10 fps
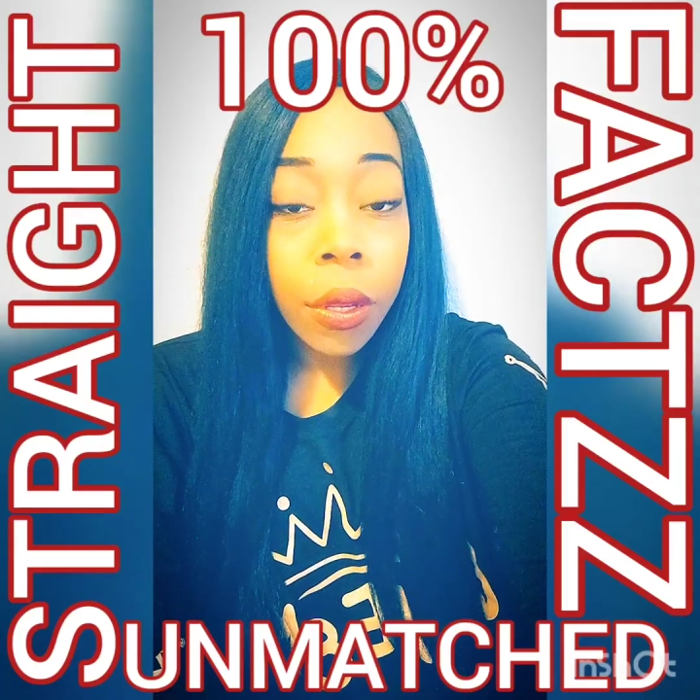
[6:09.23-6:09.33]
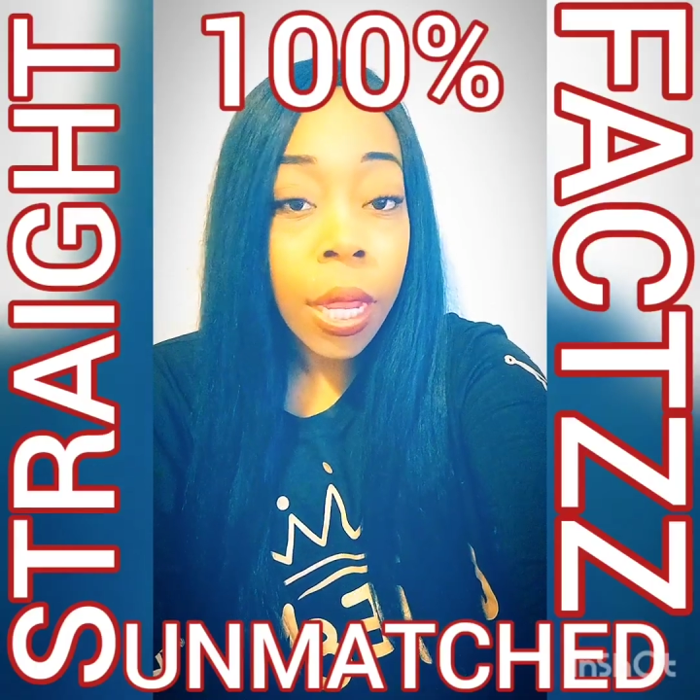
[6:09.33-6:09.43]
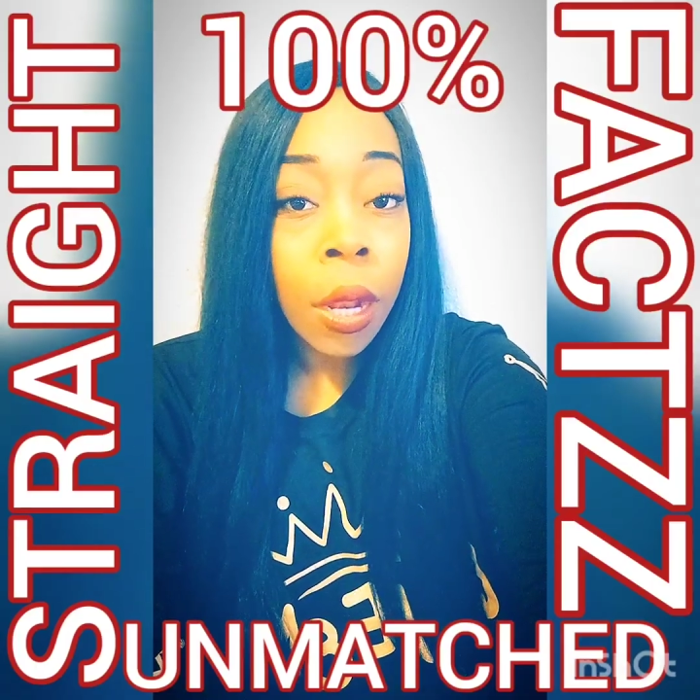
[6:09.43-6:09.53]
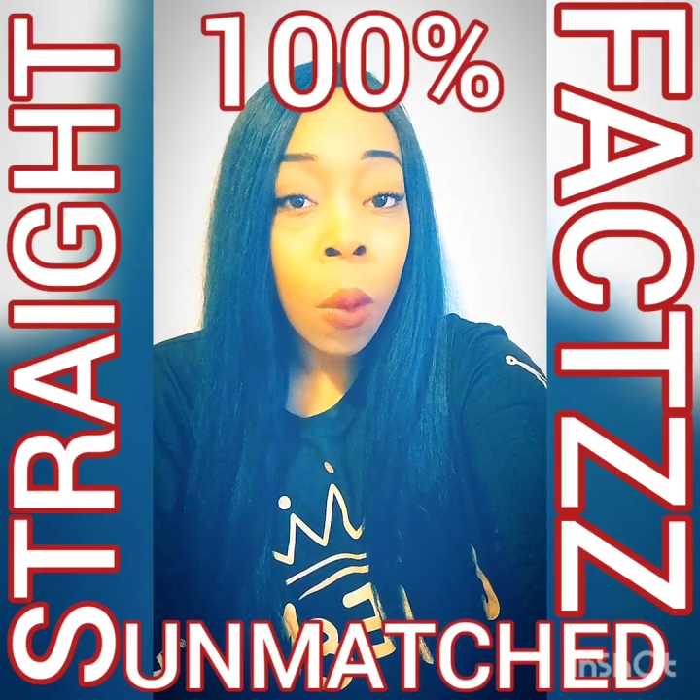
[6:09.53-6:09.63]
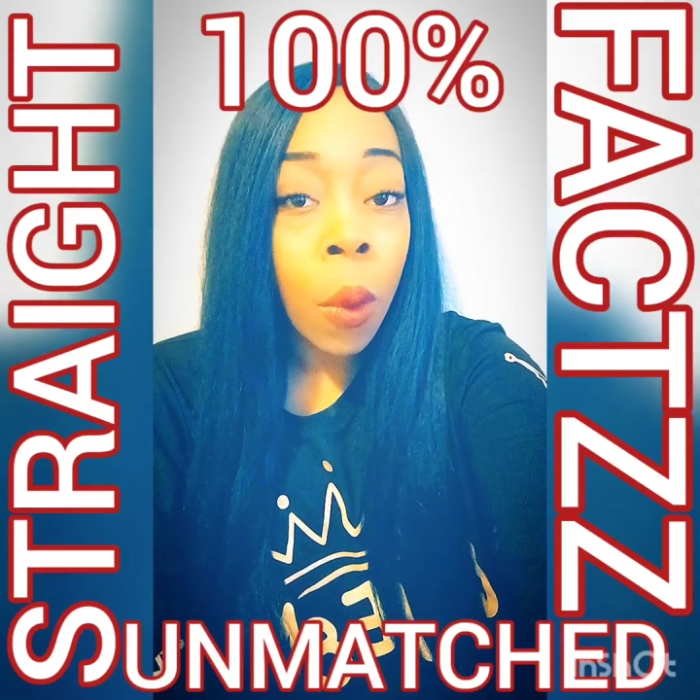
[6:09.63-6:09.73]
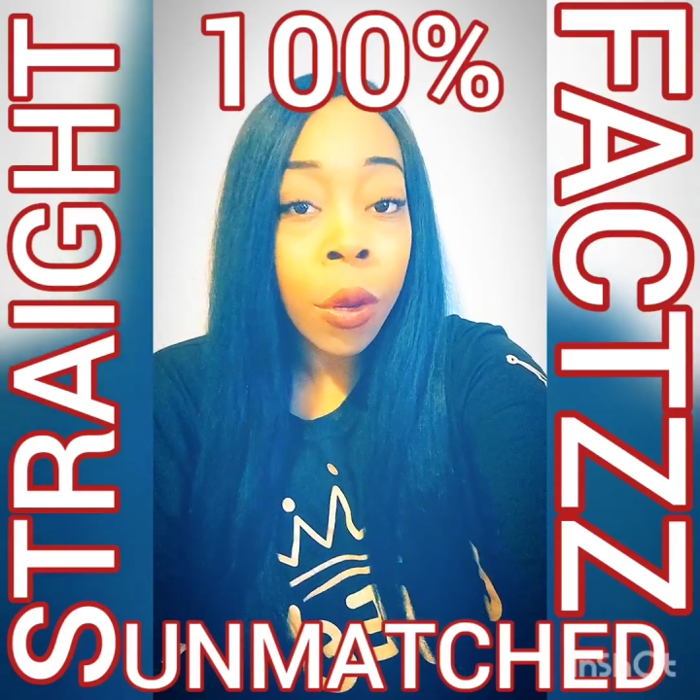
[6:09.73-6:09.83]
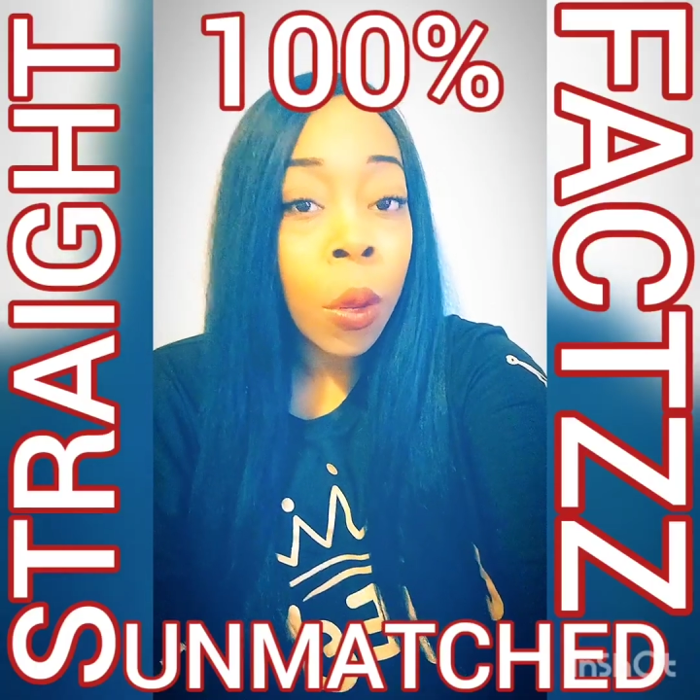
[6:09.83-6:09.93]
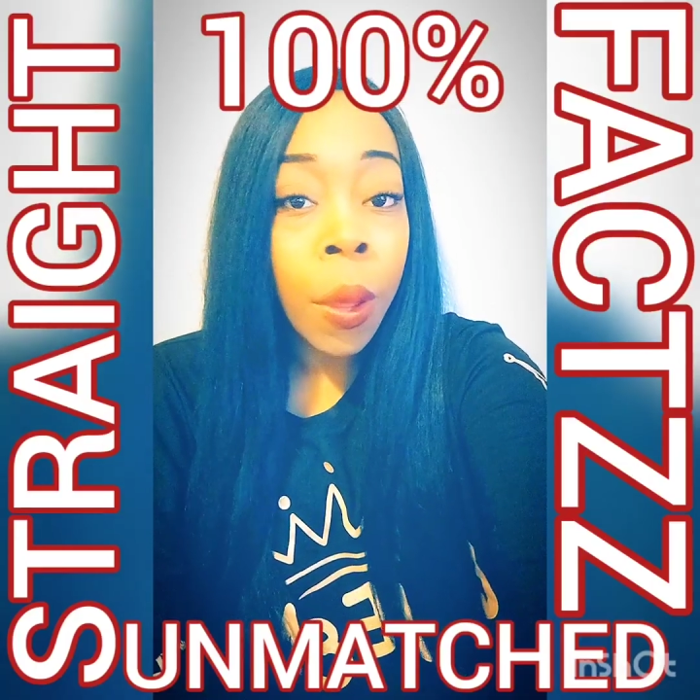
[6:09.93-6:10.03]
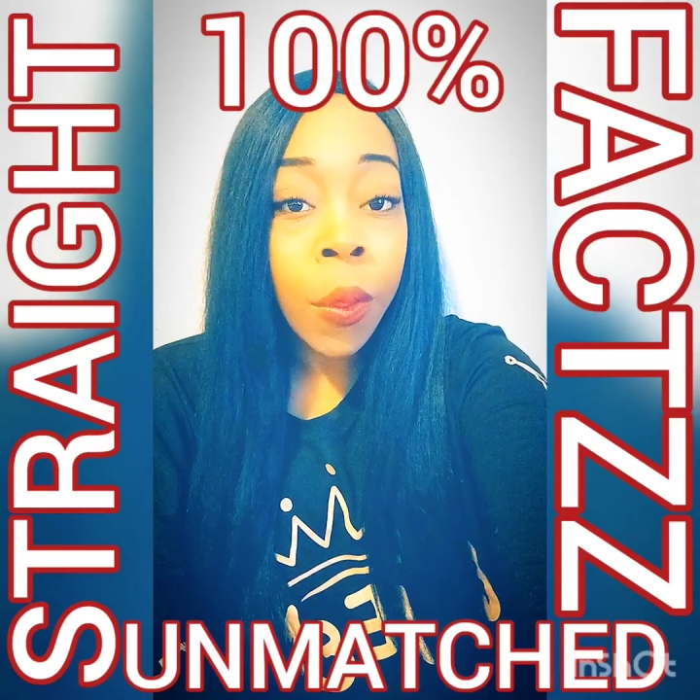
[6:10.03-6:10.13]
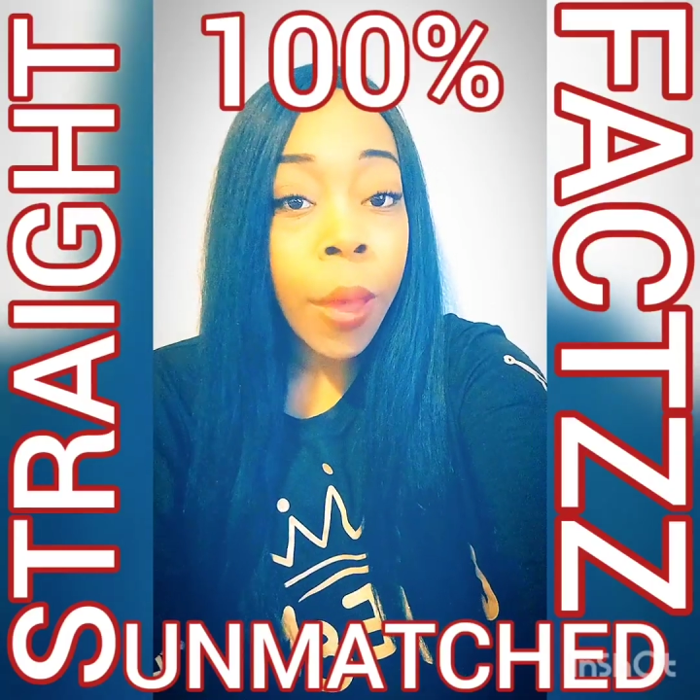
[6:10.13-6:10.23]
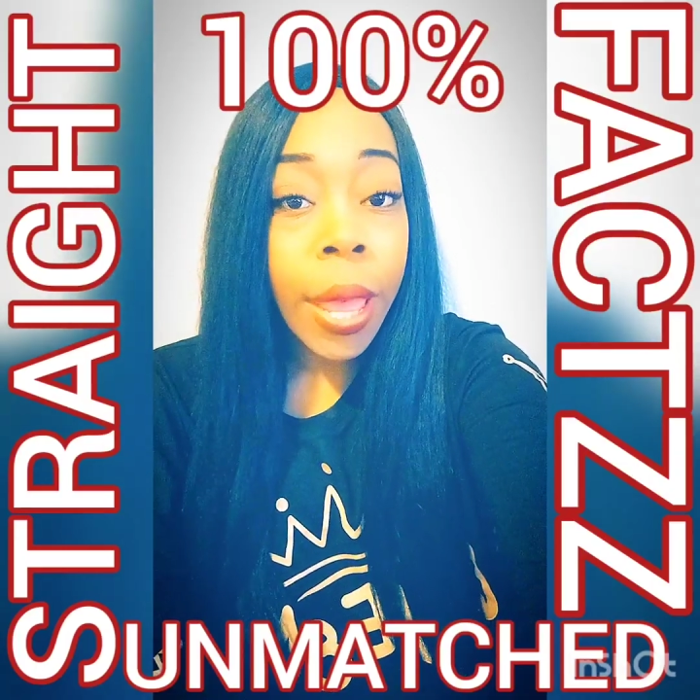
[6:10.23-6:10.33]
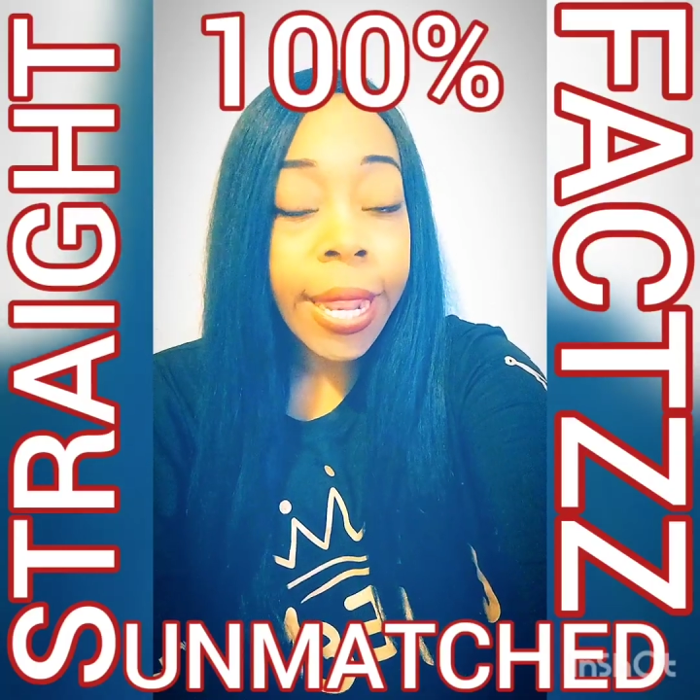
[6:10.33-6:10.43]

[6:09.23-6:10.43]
It don't work no other way.